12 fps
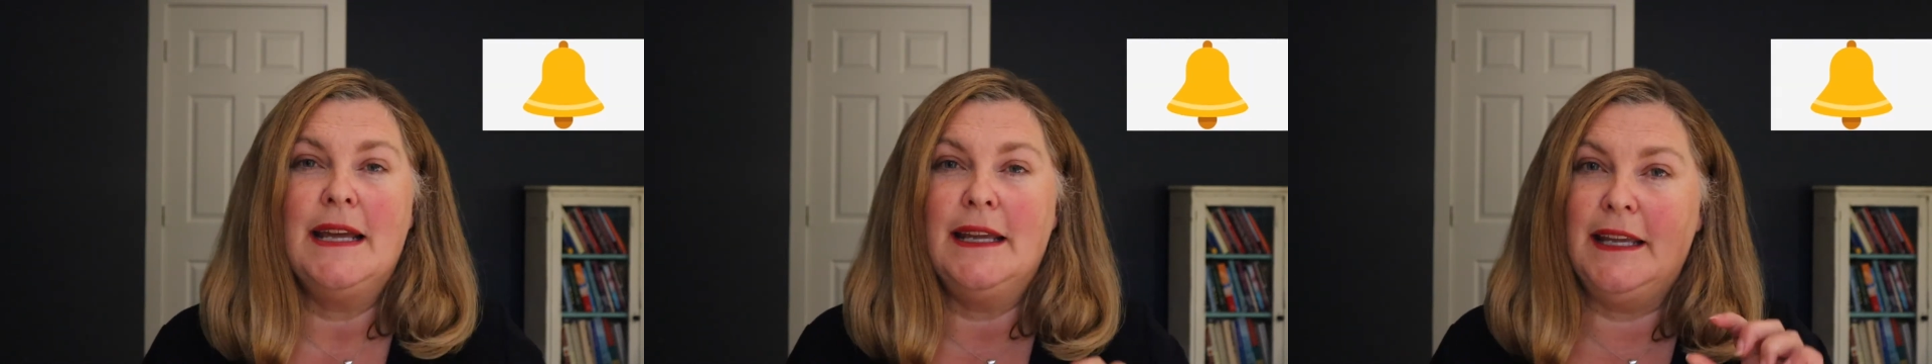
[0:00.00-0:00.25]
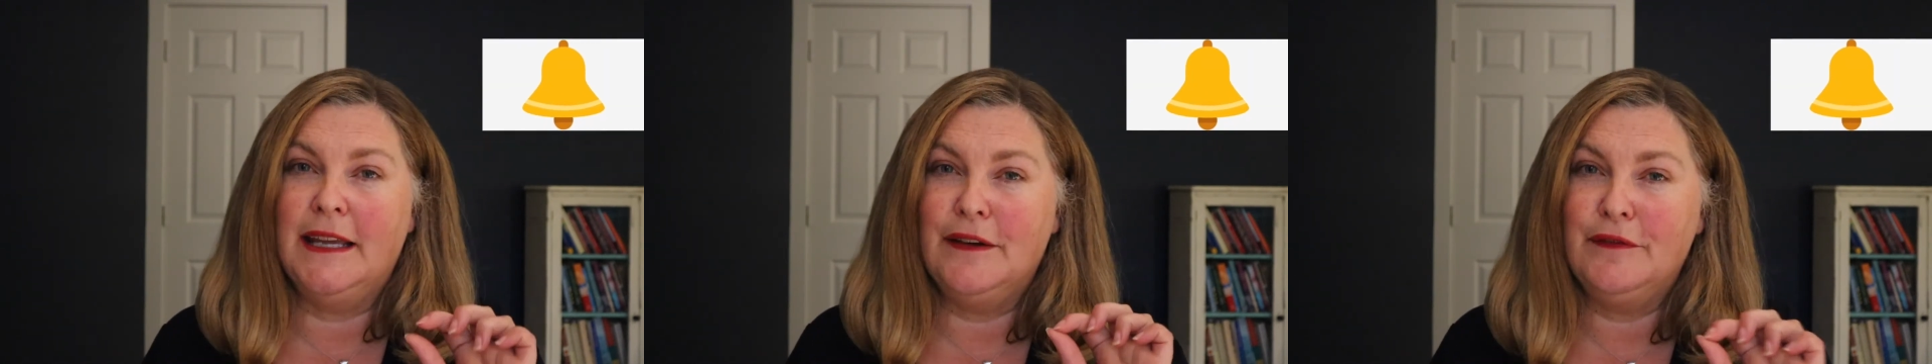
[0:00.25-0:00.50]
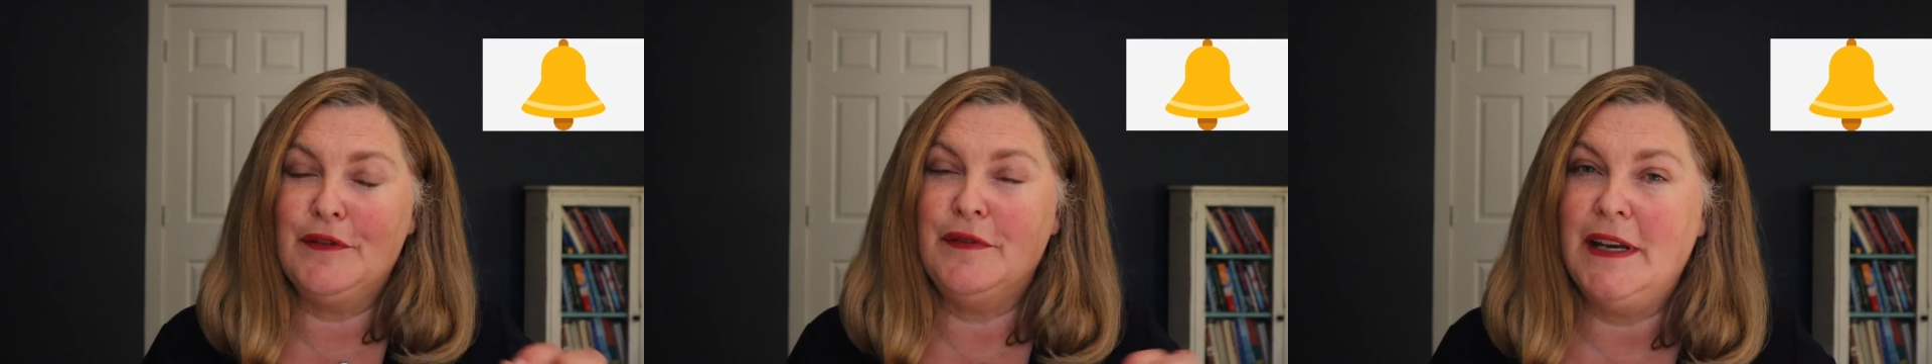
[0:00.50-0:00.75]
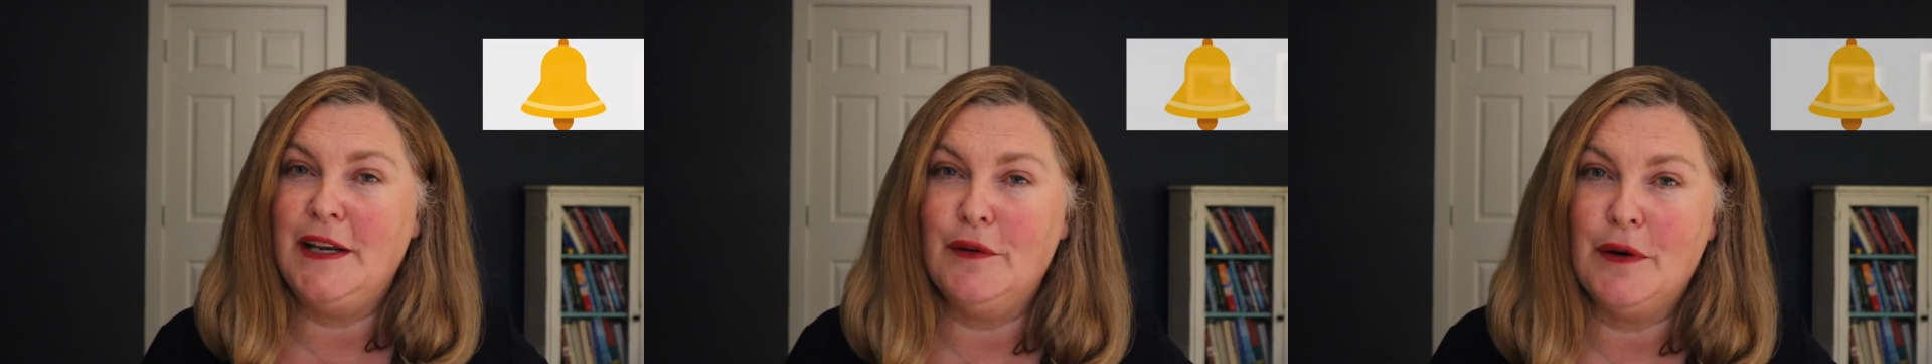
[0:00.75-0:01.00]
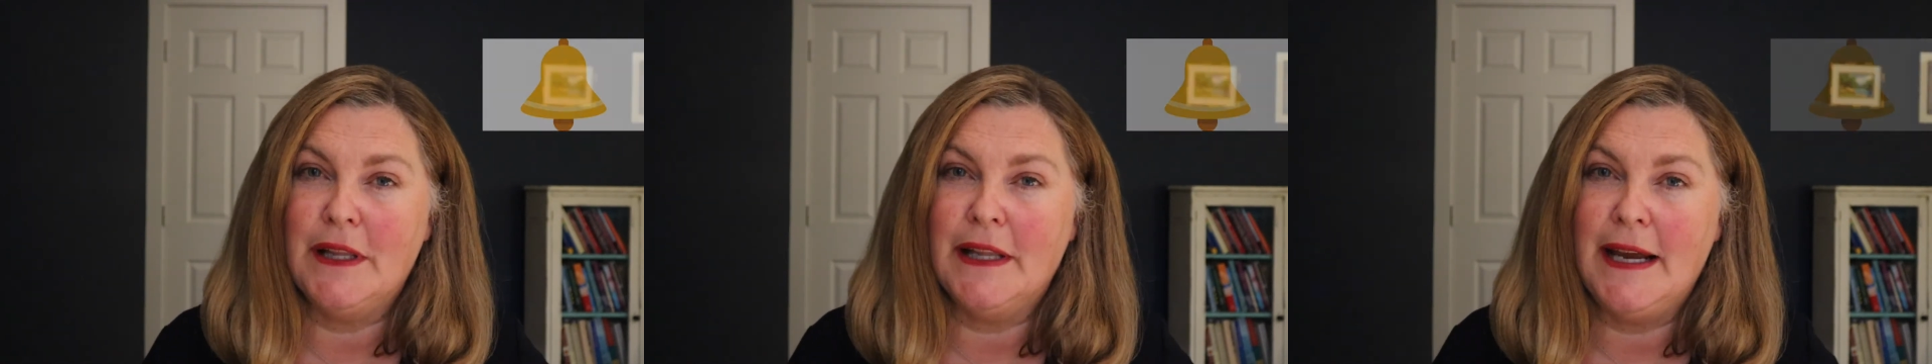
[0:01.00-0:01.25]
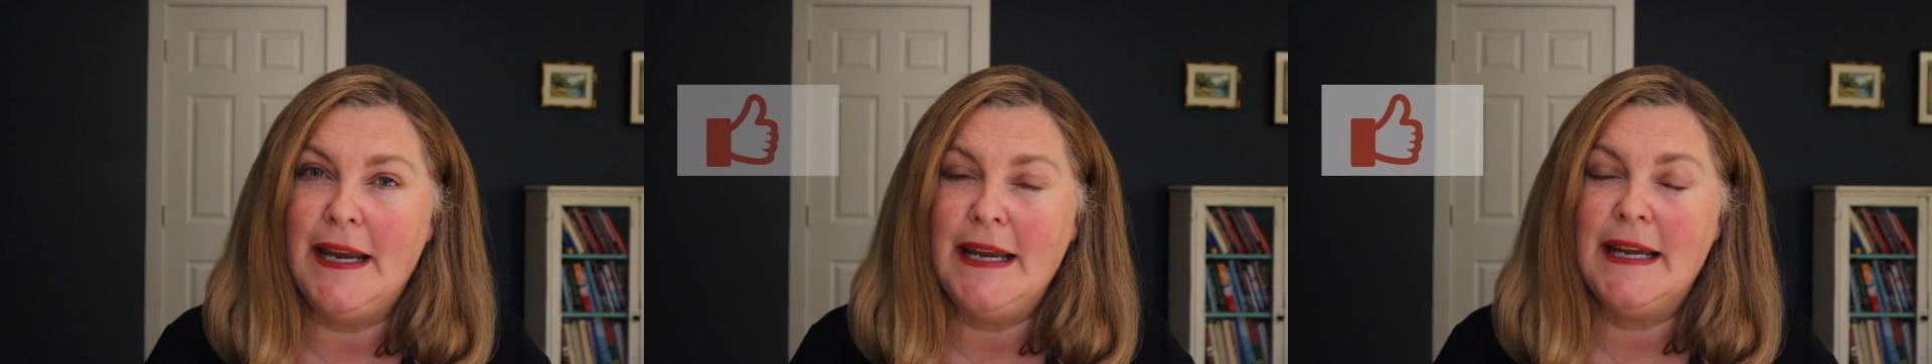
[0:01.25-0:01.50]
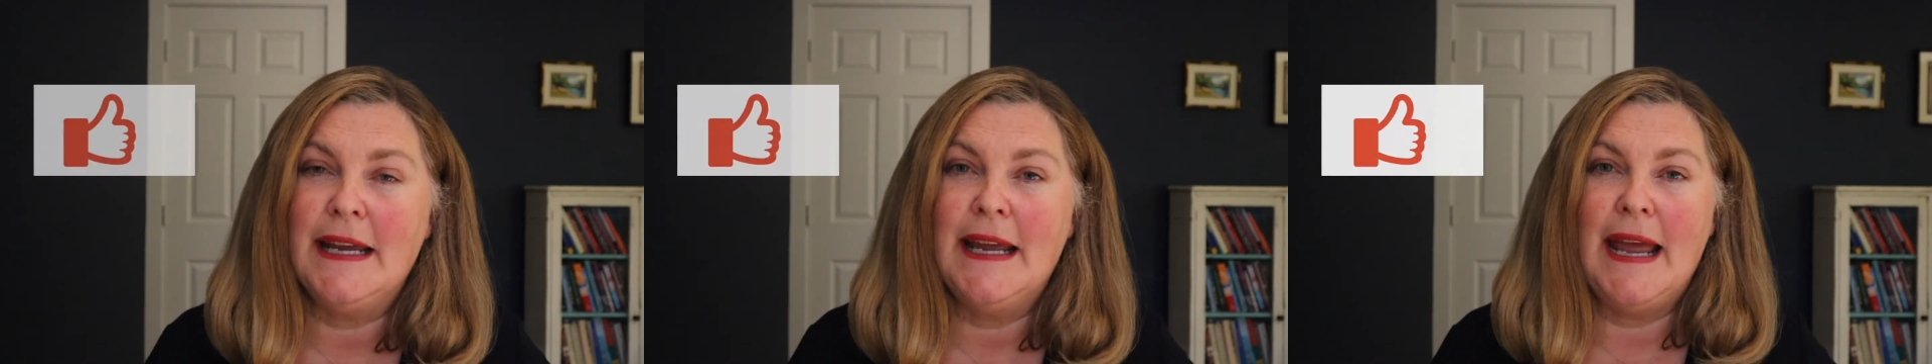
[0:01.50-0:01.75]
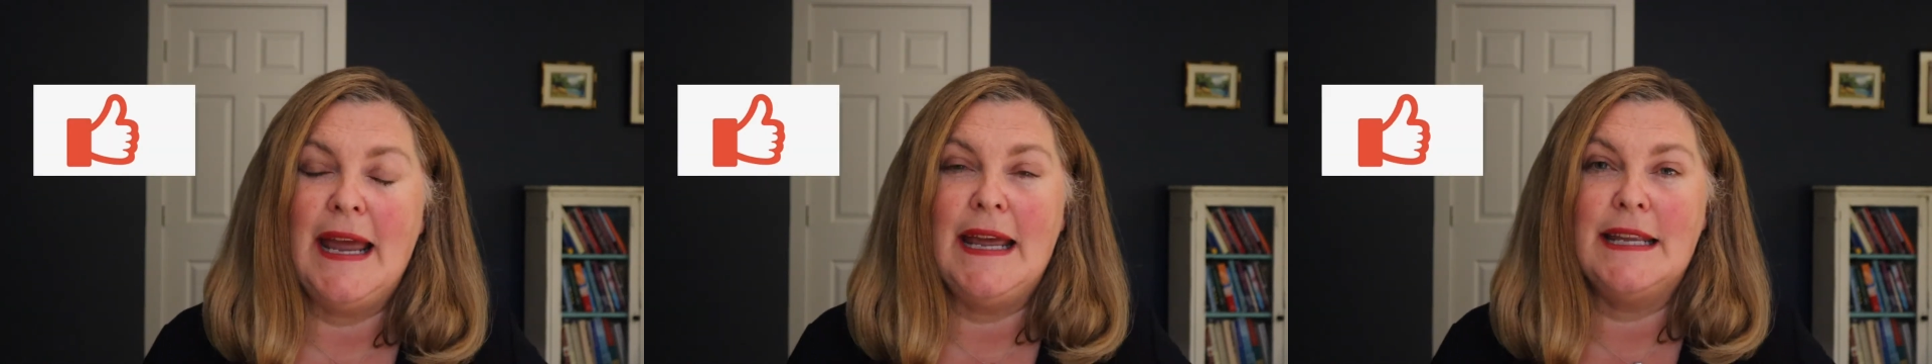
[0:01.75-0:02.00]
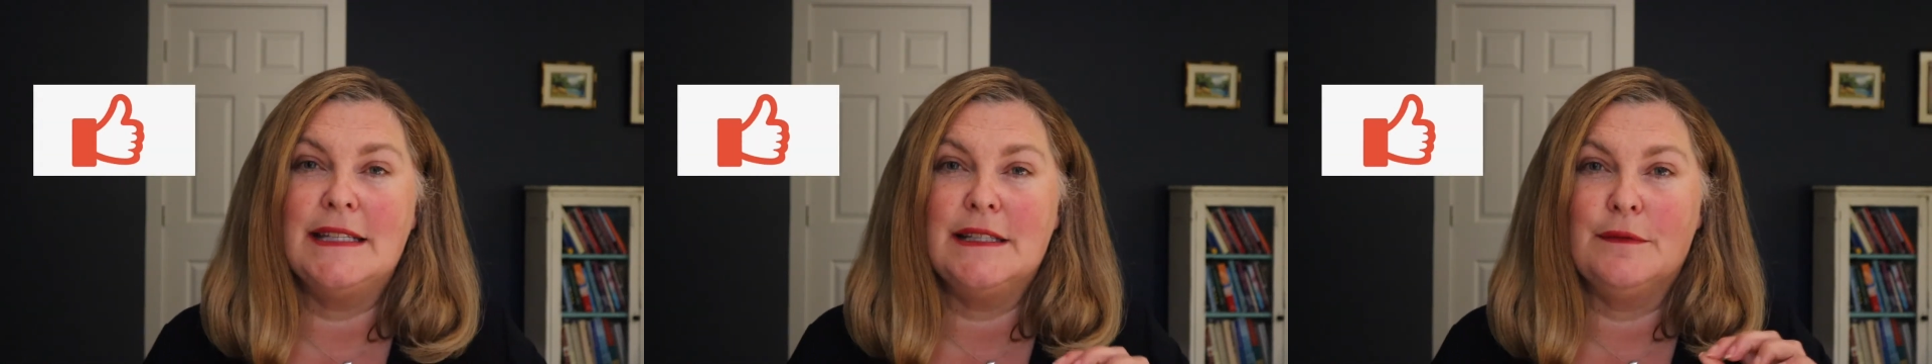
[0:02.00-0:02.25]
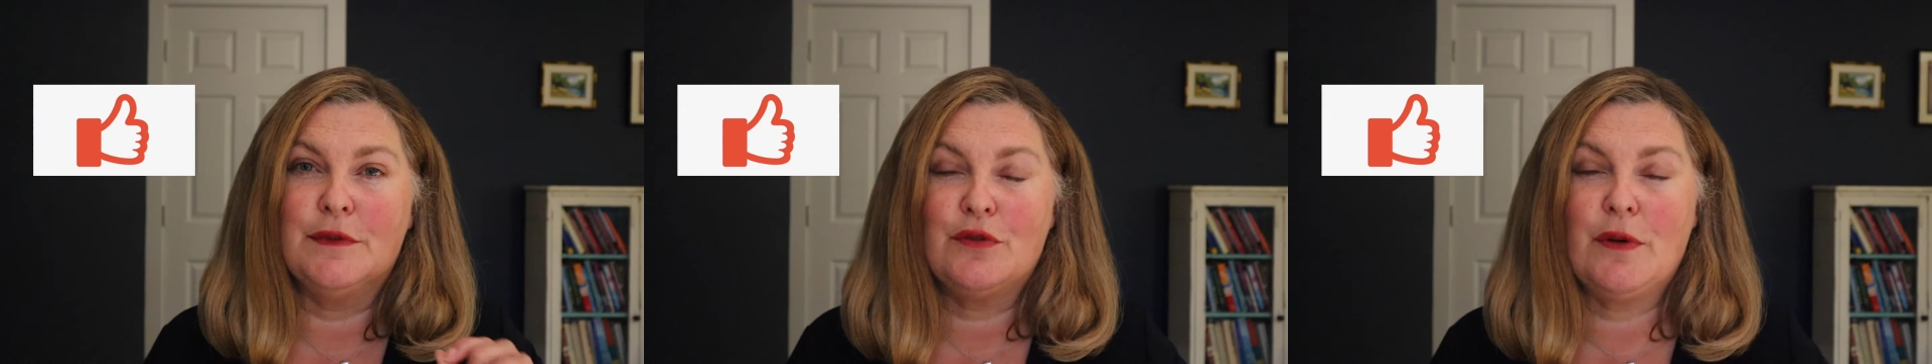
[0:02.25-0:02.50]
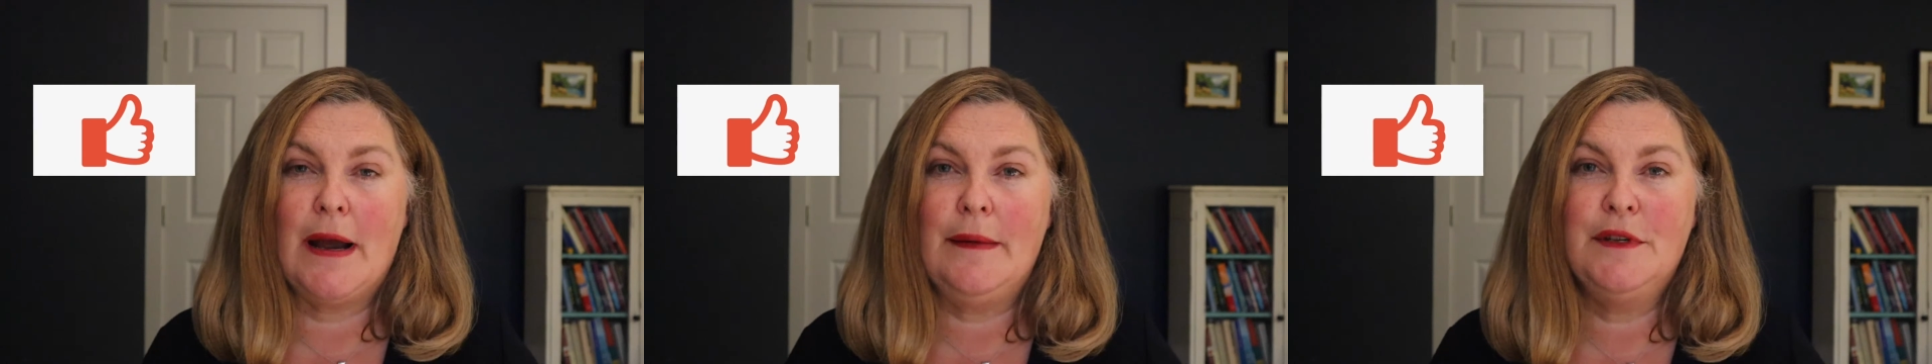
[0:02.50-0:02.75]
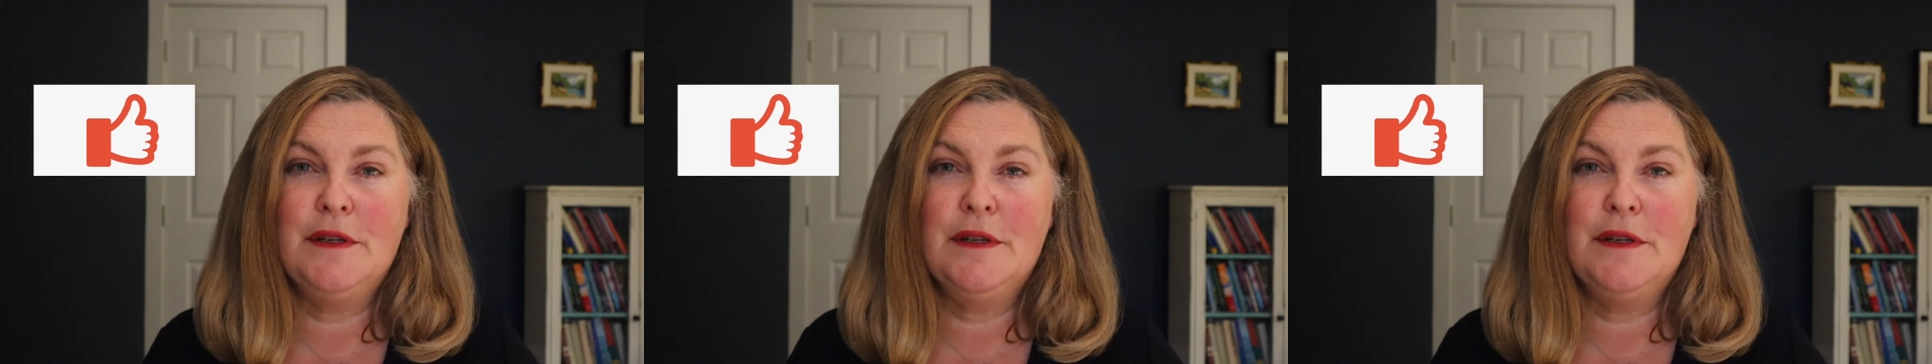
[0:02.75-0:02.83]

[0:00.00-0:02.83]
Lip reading: give the video a like, and subscribe